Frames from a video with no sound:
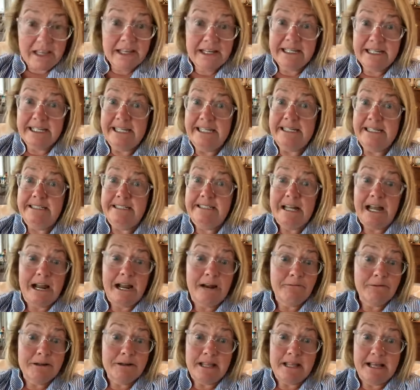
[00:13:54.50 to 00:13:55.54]
And again,
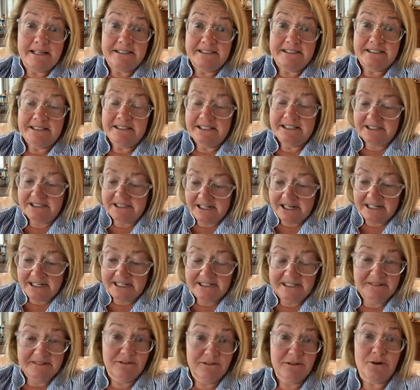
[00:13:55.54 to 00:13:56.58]
I realize this is not
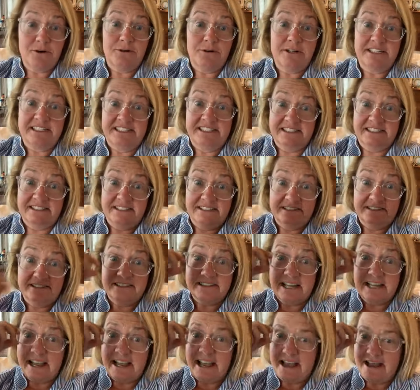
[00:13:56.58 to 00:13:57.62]
a difficult
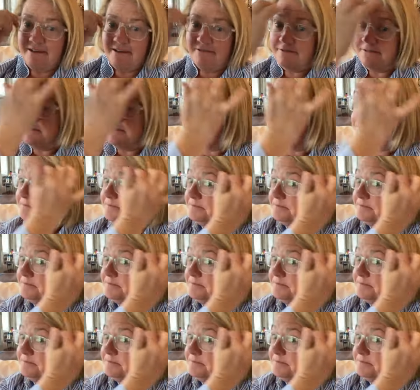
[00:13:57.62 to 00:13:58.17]
existence I have.